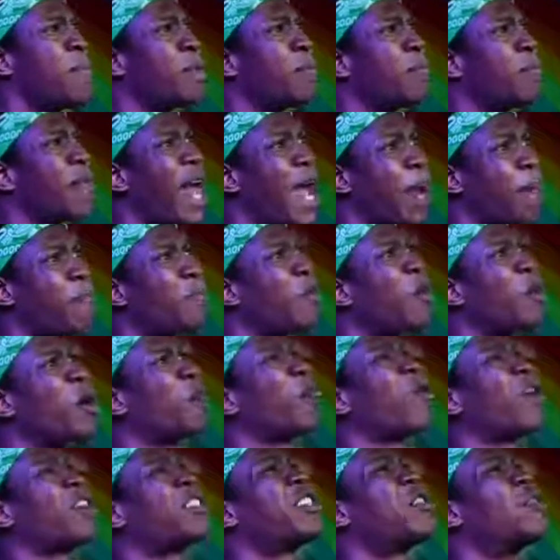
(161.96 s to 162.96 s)
Be black
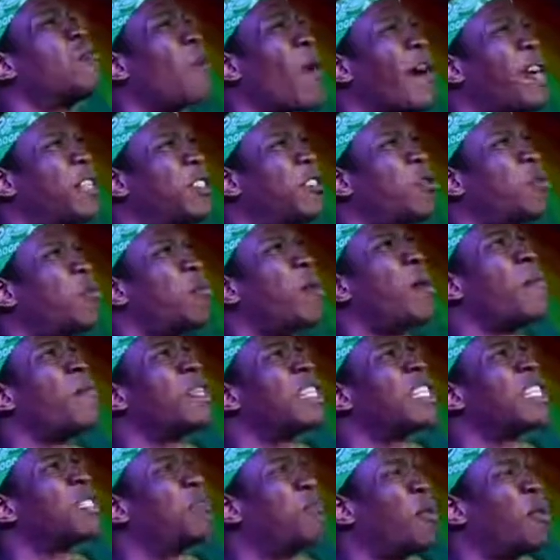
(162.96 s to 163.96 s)
boy watching white
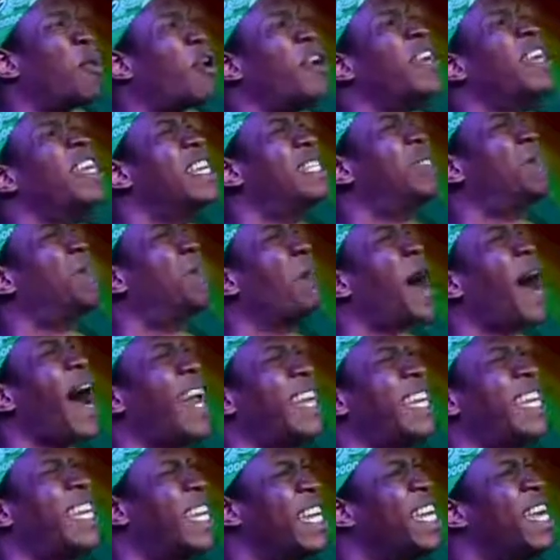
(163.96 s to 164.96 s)
supremacists burn his
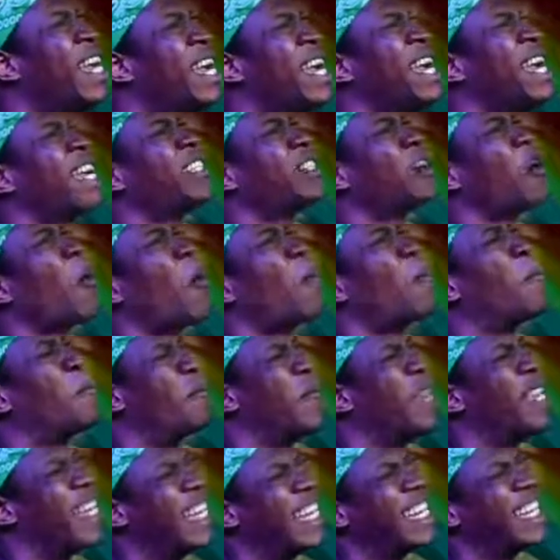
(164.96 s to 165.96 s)
body, his whole
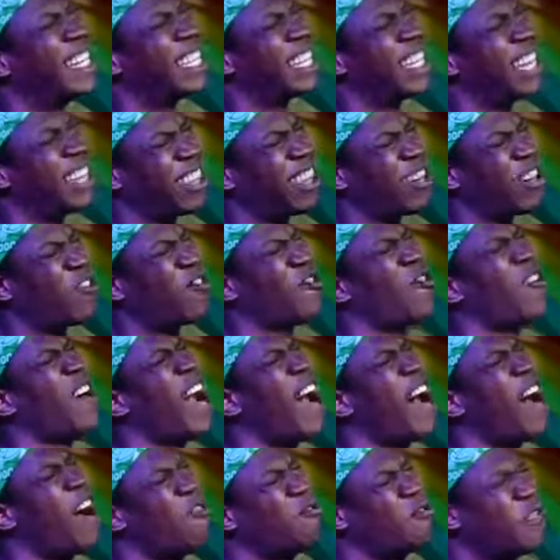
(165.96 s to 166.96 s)
being to the
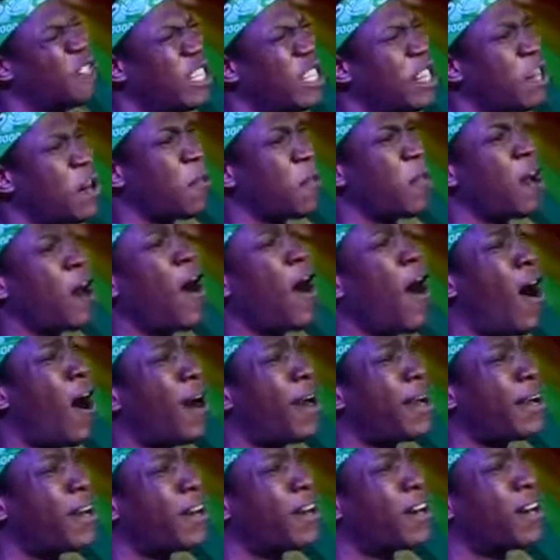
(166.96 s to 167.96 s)
ground. You know, the
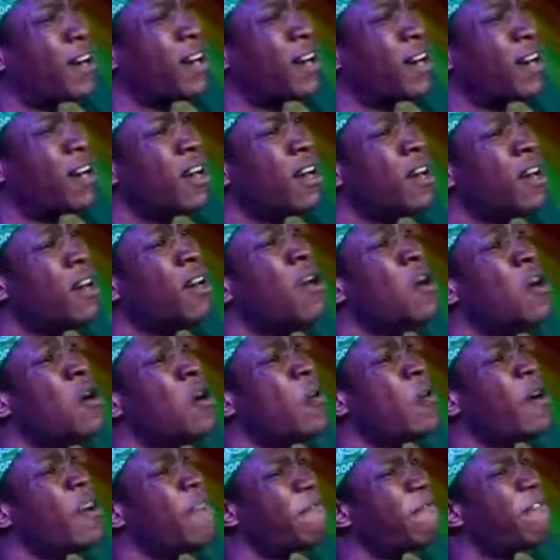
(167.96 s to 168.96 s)
harder
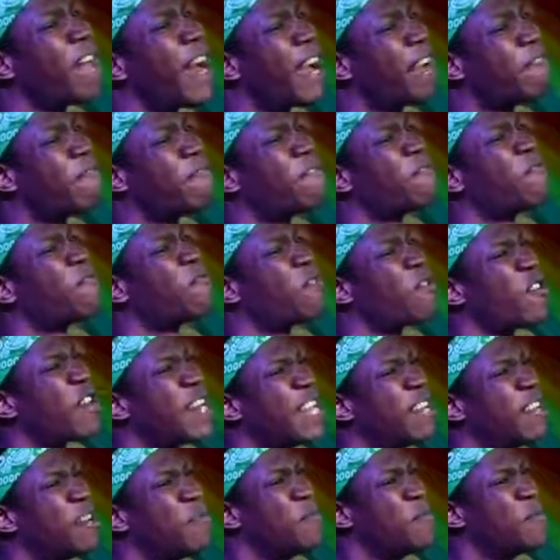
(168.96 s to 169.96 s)
we fight for
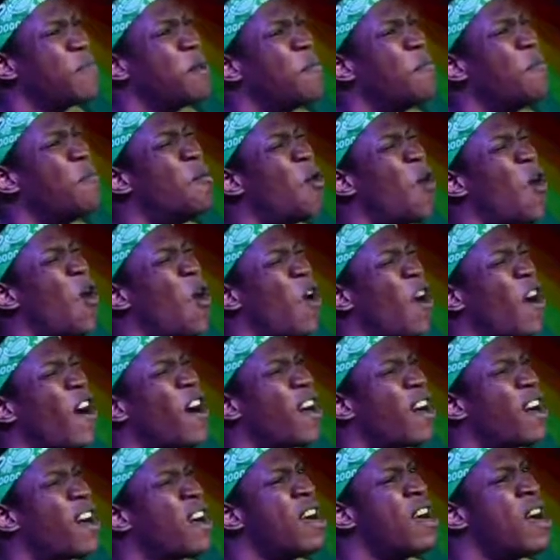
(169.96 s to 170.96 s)
freedom, the more
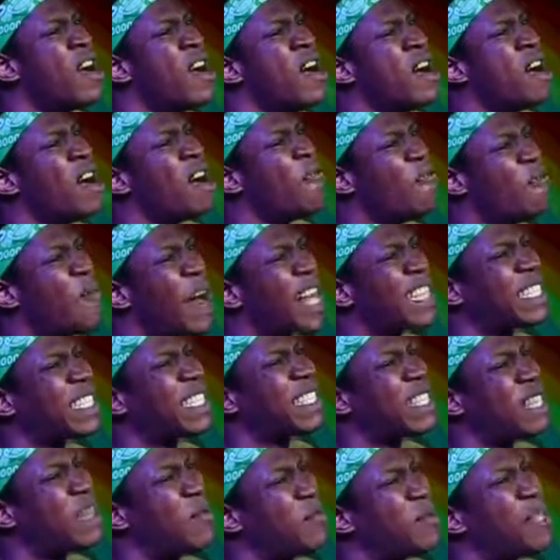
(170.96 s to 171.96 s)
of my
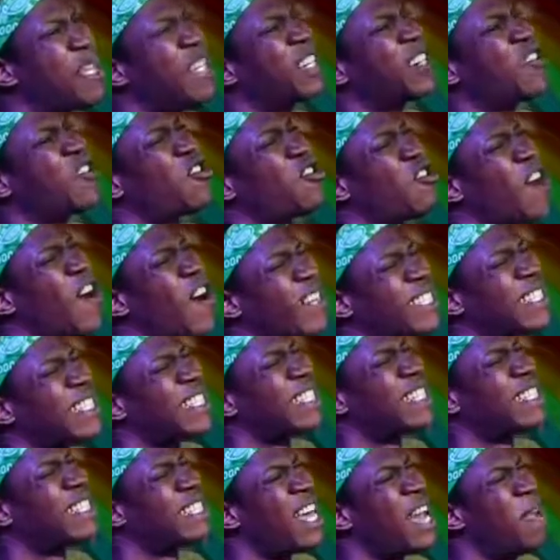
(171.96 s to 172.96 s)
sibling
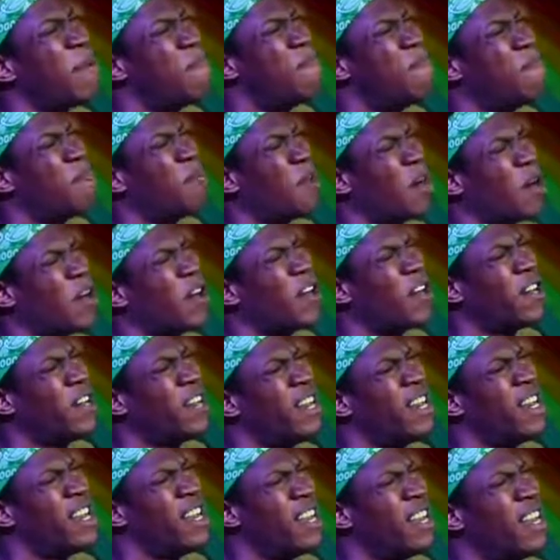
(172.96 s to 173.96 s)
crosses they
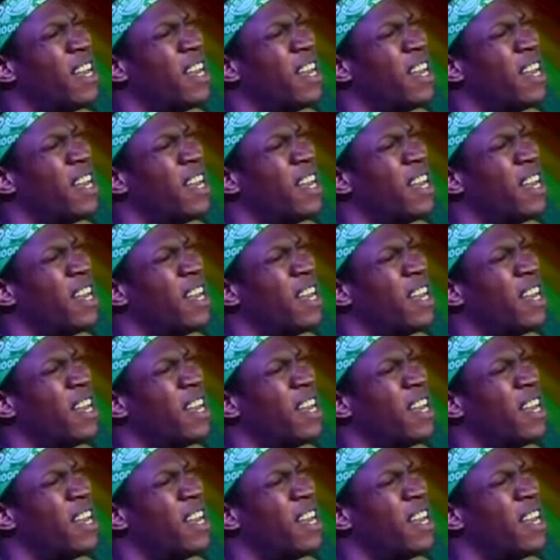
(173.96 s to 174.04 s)
burn